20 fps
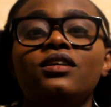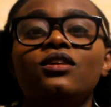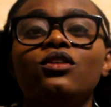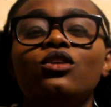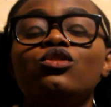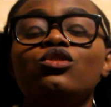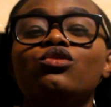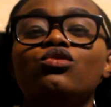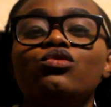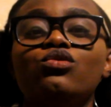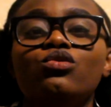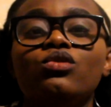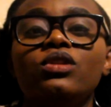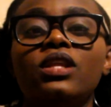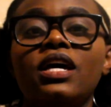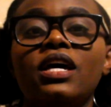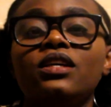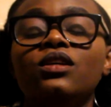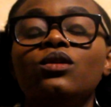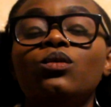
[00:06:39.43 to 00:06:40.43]
got to know
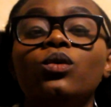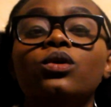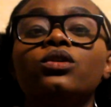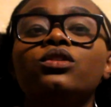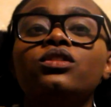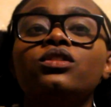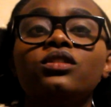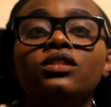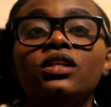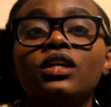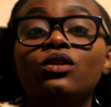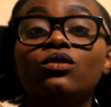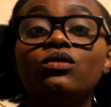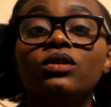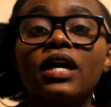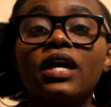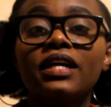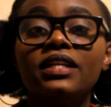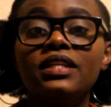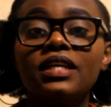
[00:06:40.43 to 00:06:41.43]
that it was a
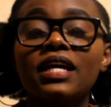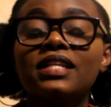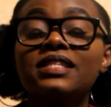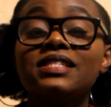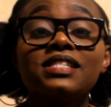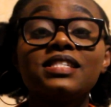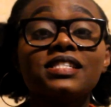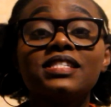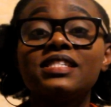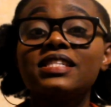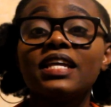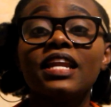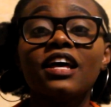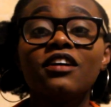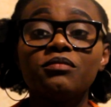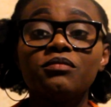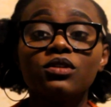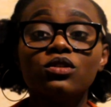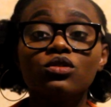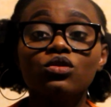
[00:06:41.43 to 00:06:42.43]
good idea, and since then
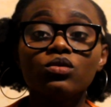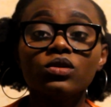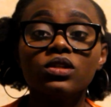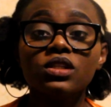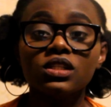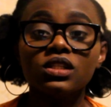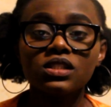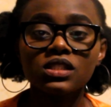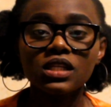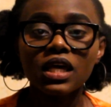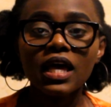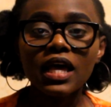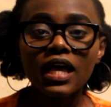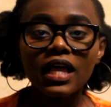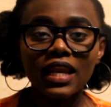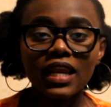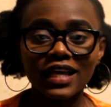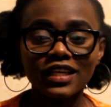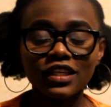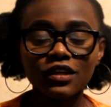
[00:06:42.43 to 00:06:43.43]
I've been doing it.
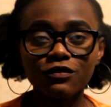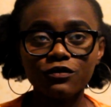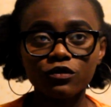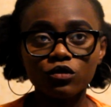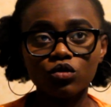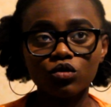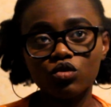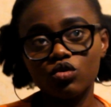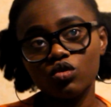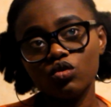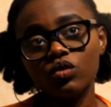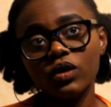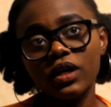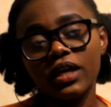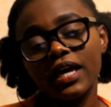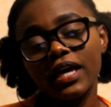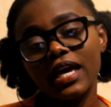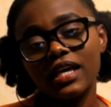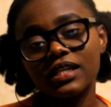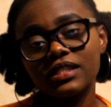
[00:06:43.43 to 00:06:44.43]
Like if you do
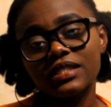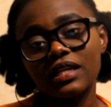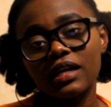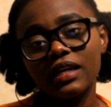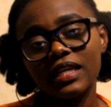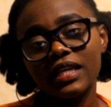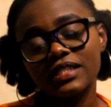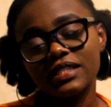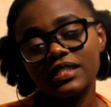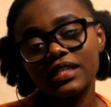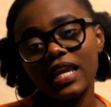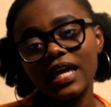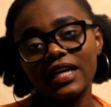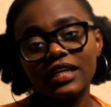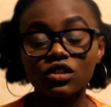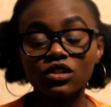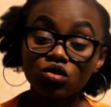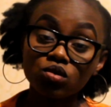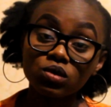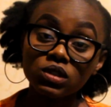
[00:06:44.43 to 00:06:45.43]
a hairstyle, let's say
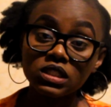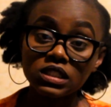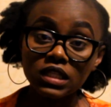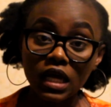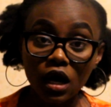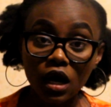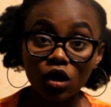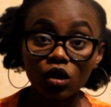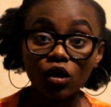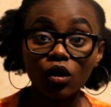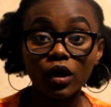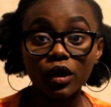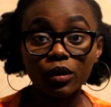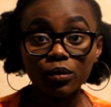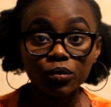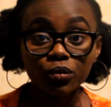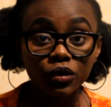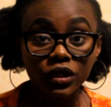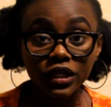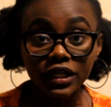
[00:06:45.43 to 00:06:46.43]
like a twist out or a
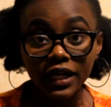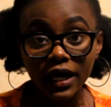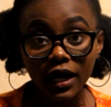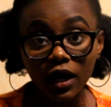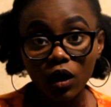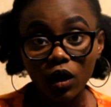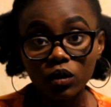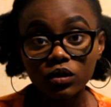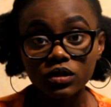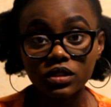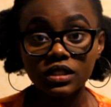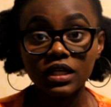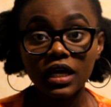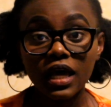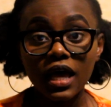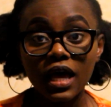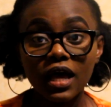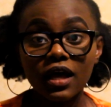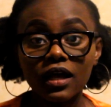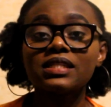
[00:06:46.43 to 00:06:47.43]
braid out,
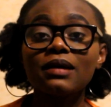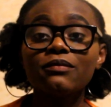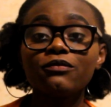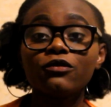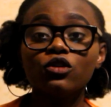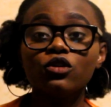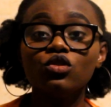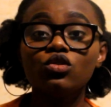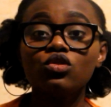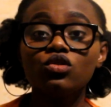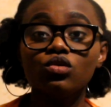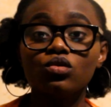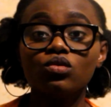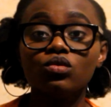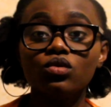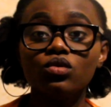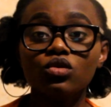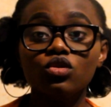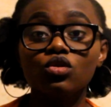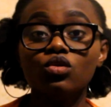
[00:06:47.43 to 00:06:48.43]
it's time for you to,
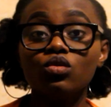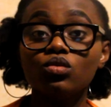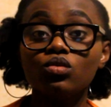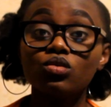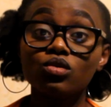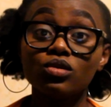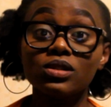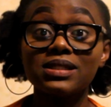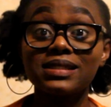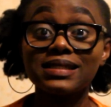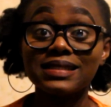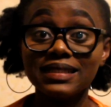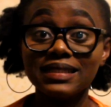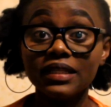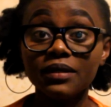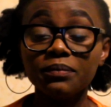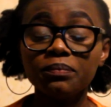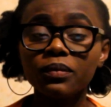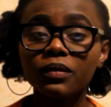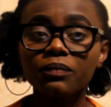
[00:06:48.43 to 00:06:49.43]
you know, to
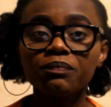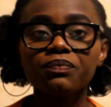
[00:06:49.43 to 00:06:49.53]
sleep.